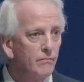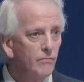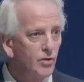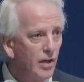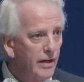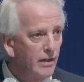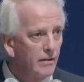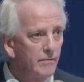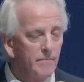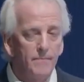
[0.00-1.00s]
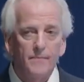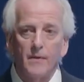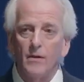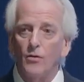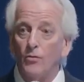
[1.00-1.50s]
China
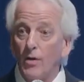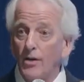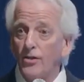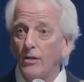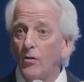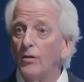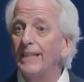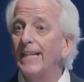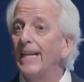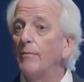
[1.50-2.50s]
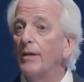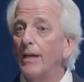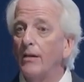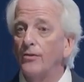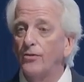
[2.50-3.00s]
or Russia or indeed anybody
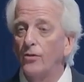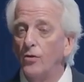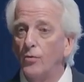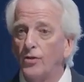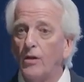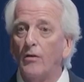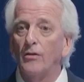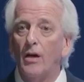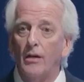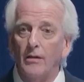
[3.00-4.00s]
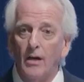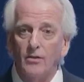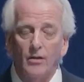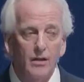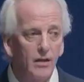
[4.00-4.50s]
else who was called on
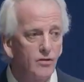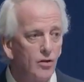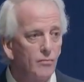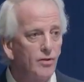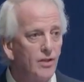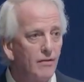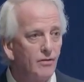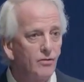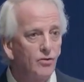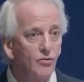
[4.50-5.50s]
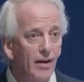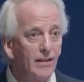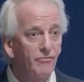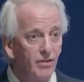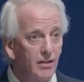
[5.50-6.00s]
October 7 to try
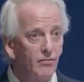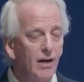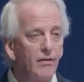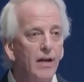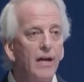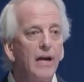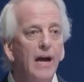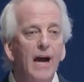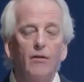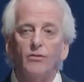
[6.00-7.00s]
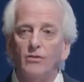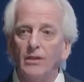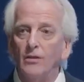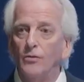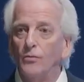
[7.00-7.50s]
to figure out how to
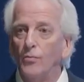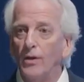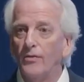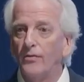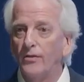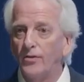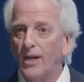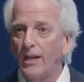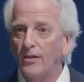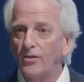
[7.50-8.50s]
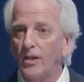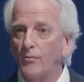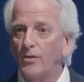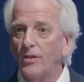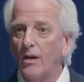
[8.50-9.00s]
deal with the challenge that
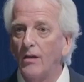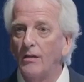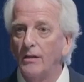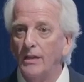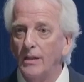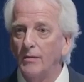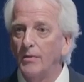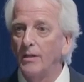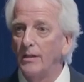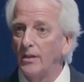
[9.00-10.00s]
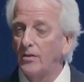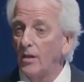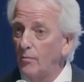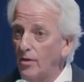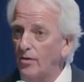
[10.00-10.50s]
we saw in the Middle East.
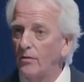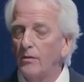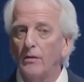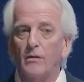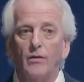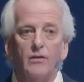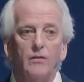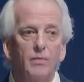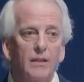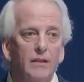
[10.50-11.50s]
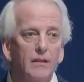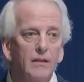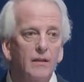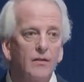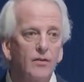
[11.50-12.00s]
It was going to be
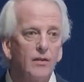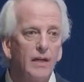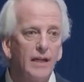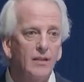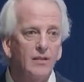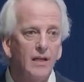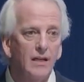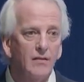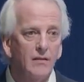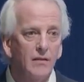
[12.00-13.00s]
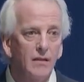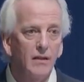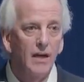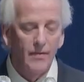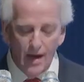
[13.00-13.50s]
the United States,
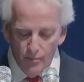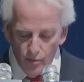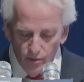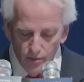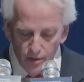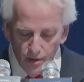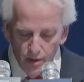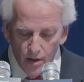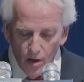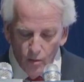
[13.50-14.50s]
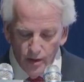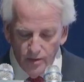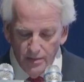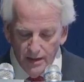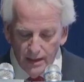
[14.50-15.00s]
and that will
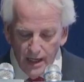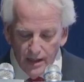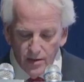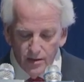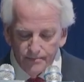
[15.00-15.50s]
always be the case.